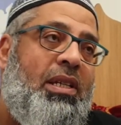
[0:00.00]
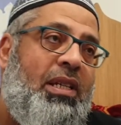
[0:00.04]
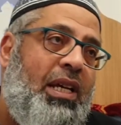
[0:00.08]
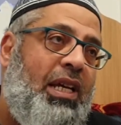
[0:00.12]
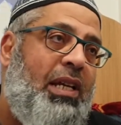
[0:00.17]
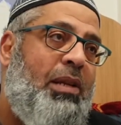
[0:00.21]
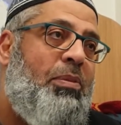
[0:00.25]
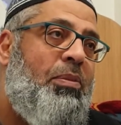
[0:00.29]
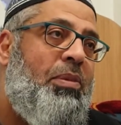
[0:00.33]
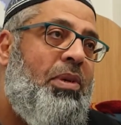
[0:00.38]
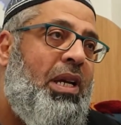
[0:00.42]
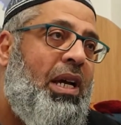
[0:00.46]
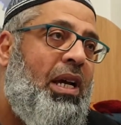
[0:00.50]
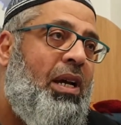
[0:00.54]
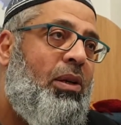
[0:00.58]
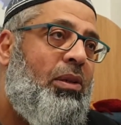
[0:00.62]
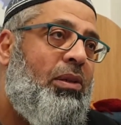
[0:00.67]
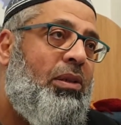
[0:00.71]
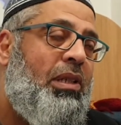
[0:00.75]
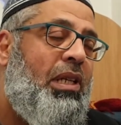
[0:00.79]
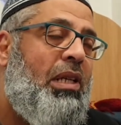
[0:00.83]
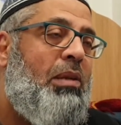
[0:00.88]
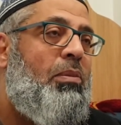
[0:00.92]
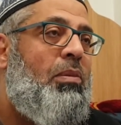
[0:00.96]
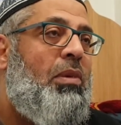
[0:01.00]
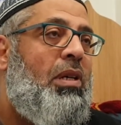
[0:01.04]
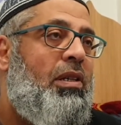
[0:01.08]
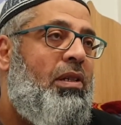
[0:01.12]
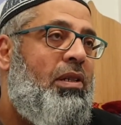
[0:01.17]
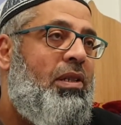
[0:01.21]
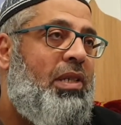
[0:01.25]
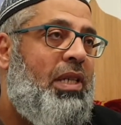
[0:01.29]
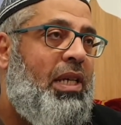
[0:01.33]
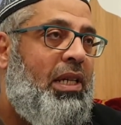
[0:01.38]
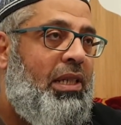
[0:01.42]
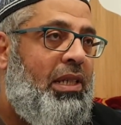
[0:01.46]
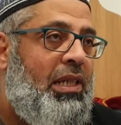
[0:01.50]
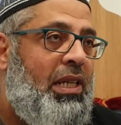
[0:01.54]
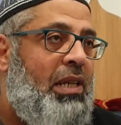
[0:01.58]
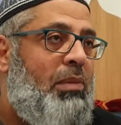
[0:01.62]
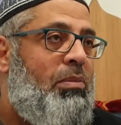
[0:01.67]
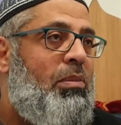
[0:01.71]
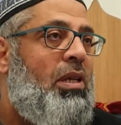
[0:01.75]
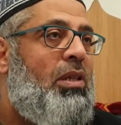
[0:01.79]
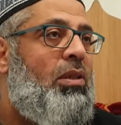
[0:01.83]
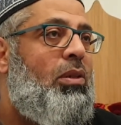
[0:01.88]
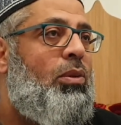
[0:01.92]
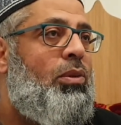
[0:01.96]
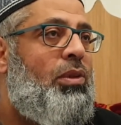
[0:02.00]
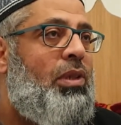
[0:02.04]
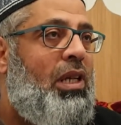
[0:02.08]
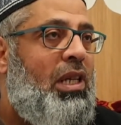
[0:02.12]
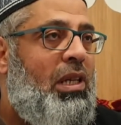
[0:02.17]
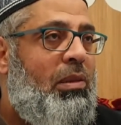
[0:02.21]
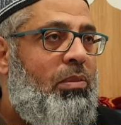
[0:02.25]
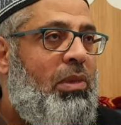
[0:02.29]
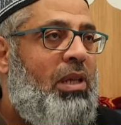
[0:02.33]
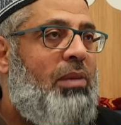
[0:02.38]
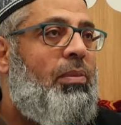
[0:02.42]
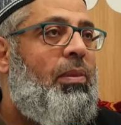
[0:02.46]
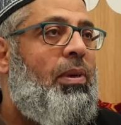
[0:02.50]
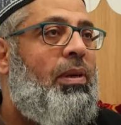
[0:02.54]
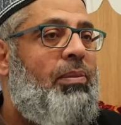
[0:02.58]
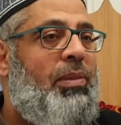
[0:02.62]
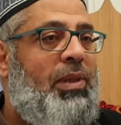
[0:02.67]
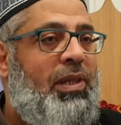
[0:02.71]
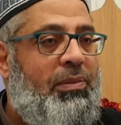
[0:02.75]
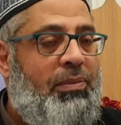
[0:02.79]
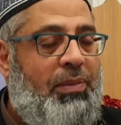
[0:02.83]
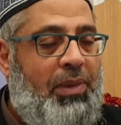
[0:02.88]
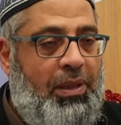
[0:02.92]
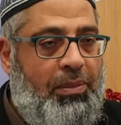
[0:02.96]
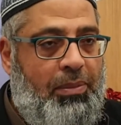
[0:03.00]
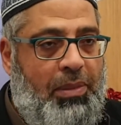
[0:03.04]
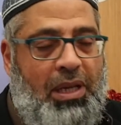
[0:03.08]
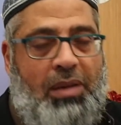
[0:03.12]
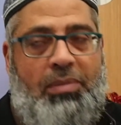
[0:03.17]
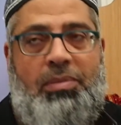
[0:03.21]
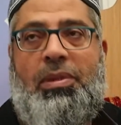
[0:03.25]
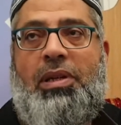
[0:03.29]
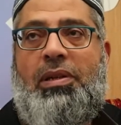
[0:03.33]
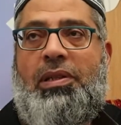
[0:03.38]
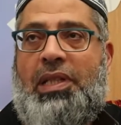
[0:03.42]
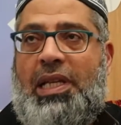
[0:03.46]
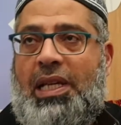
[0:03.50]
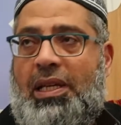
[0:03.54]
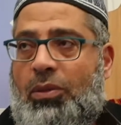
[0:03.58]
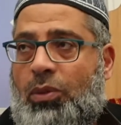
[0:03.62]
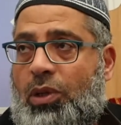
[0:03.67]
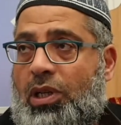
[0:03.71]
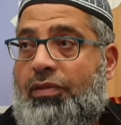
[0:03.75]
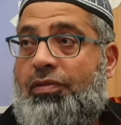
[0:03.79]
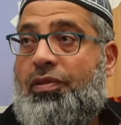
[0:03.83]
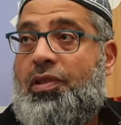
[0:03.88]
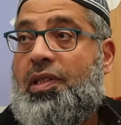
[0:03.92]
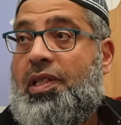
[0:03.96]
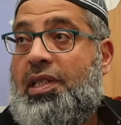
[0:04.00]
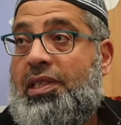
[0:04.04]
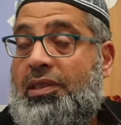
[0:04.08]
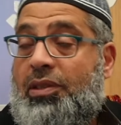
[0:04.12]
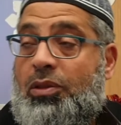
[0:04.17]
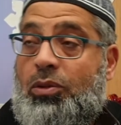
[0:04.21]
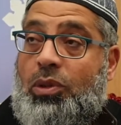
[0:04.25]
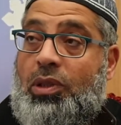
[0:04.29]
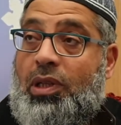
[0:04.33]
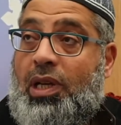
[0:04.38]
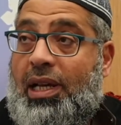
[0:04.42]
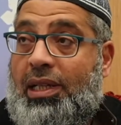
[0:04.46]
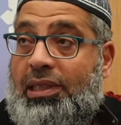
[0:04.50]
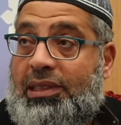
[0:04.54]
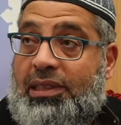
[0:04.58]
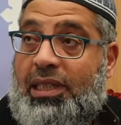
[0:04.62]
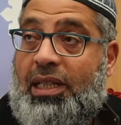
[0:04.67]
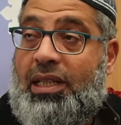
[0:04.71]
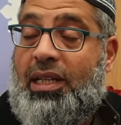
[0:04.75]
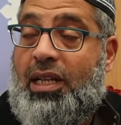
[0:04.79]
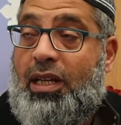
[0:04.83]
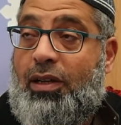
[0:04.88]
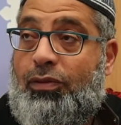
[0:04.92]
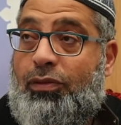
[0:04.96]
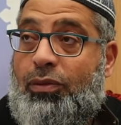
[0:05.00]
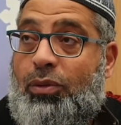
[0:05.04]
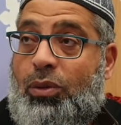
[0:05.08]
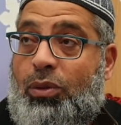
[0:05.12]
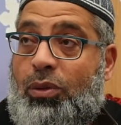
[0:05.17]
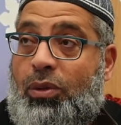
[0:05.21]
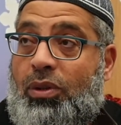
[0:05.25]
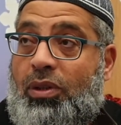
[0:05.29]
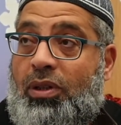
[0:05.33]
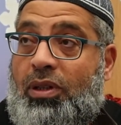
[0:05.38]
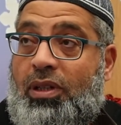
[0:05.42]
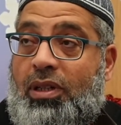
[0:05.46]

help me out, help my son, help my daughter, help my, my, my mom, my dad, whatever it is you want to ask Allah for.